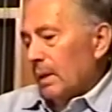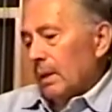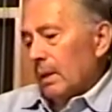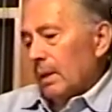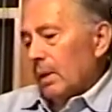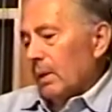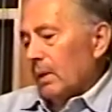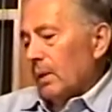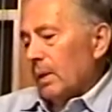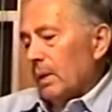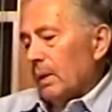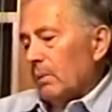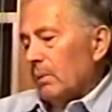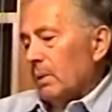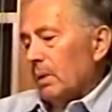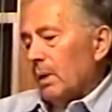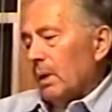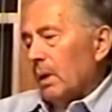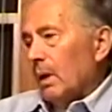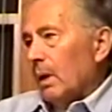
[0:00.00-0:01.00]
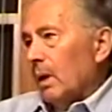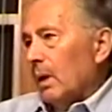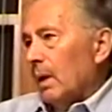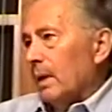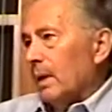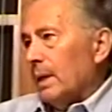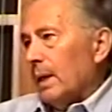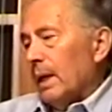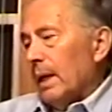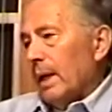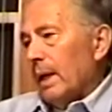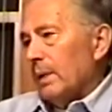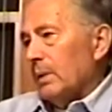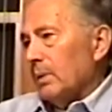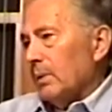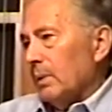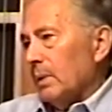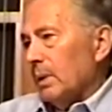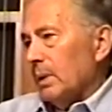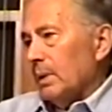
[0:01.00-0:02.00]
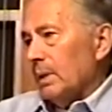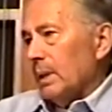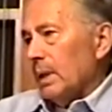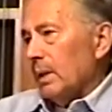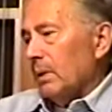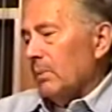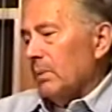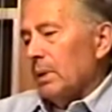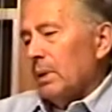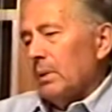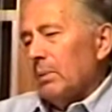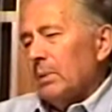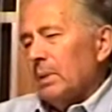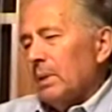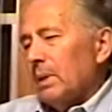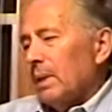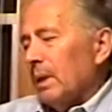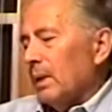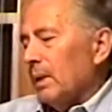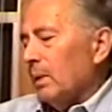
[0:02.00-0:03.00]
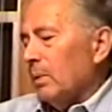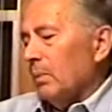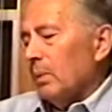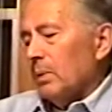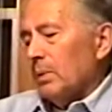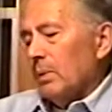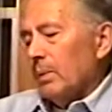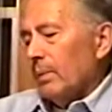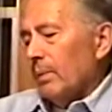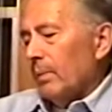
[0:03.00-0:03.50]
There were a lot of casualties then. It was terrible.